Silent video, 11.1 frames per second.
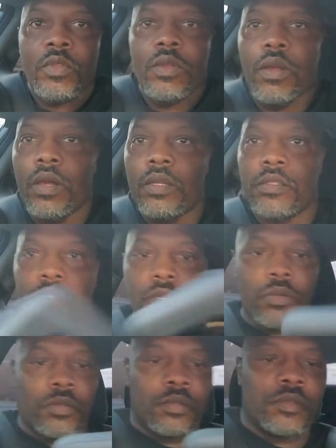Alright, so
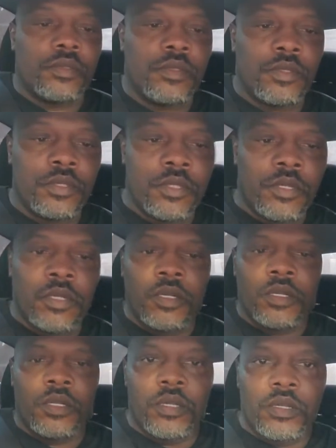
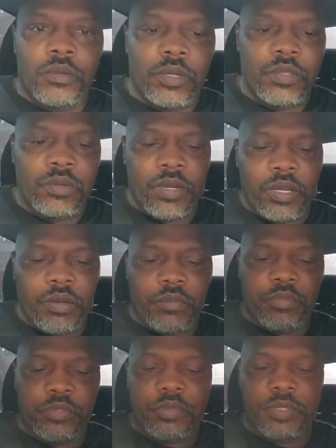where you at on
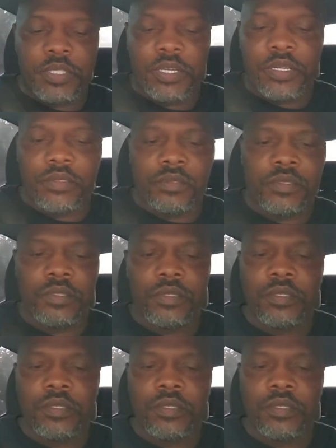Bruce B. Downs?